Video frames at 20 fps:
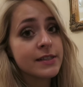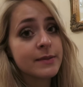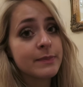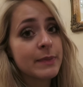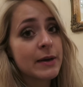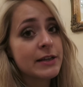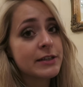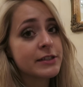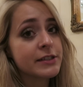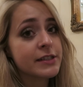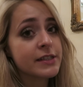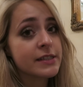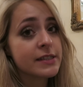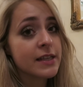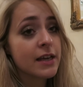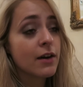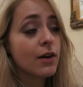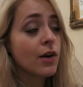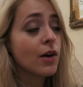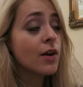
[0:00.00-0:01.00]
and badgers because
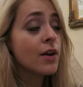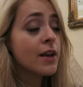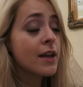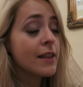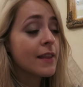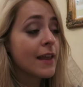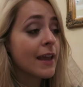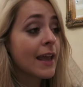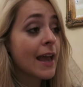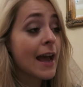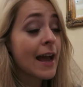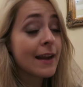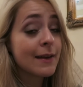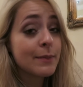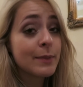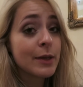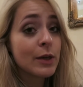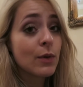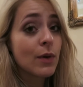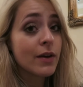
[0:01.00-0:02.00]
they
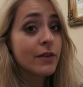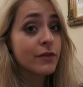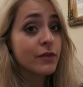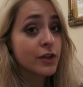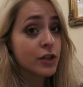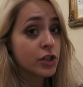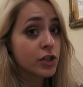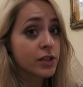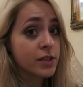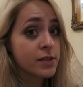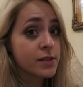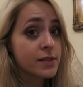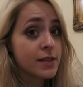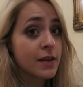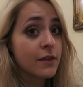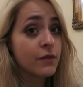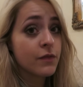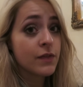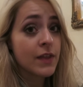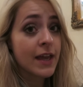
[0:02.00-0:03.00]
can be quite vicious
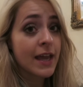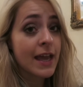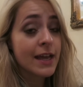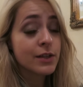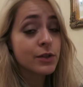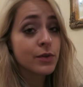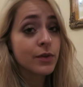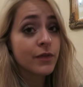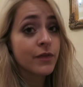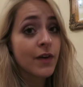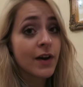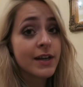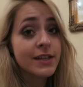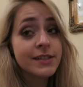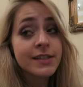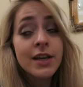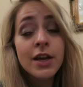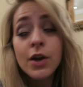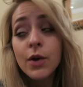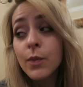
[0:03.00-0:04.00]
if they get into a fight.